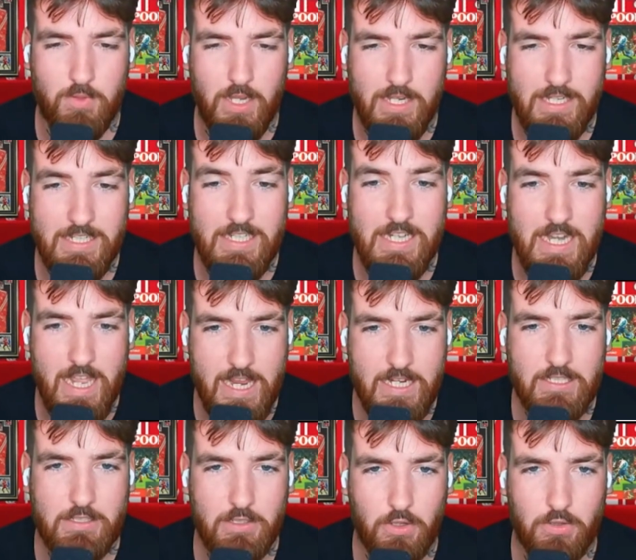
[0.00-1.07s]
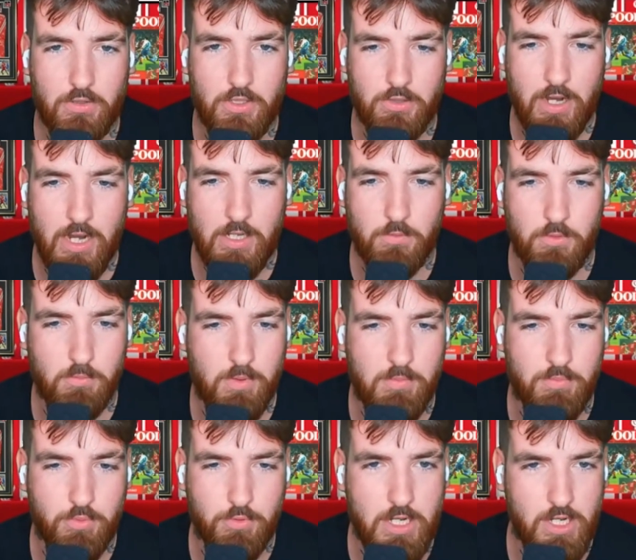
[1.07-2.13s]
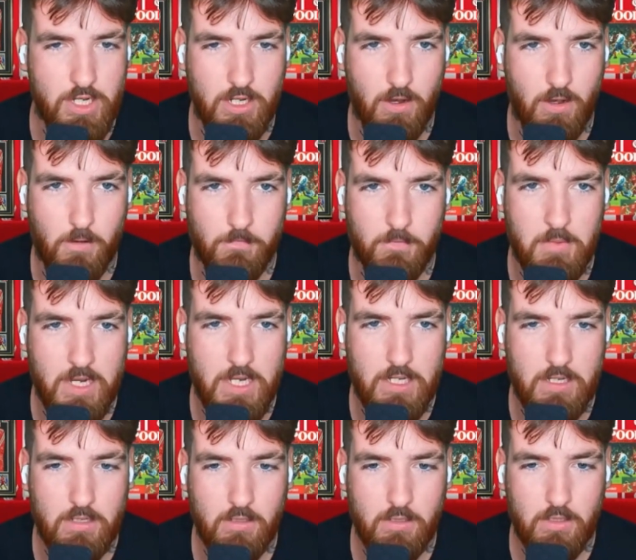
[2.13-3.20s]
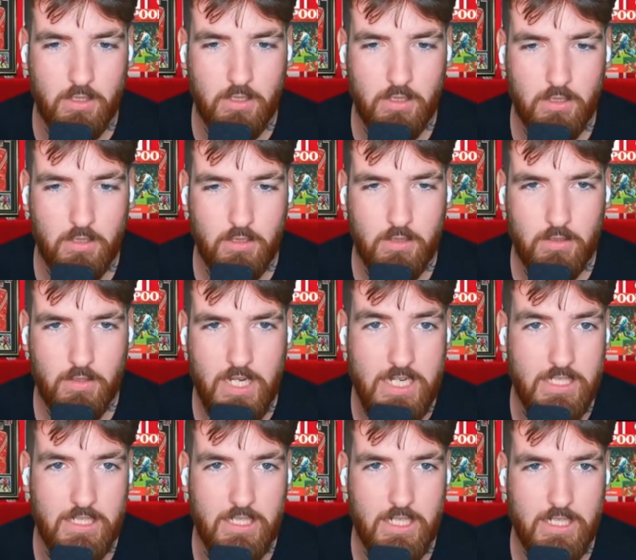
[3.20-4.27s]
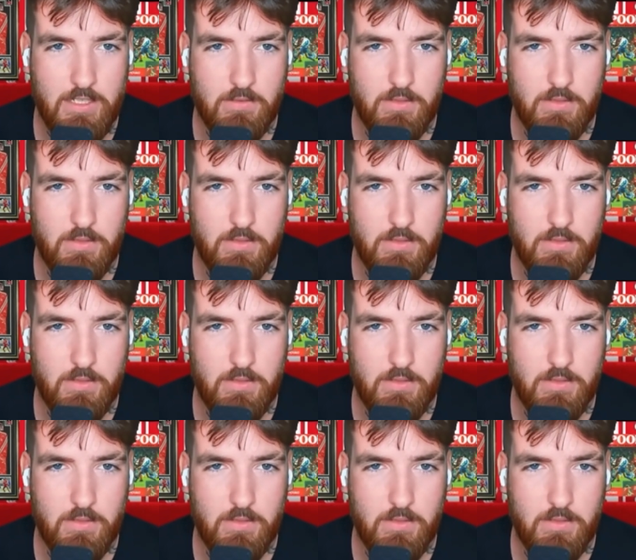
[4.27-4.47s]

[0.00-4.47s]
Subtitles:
like his next contract would be breaching 500,000 easily.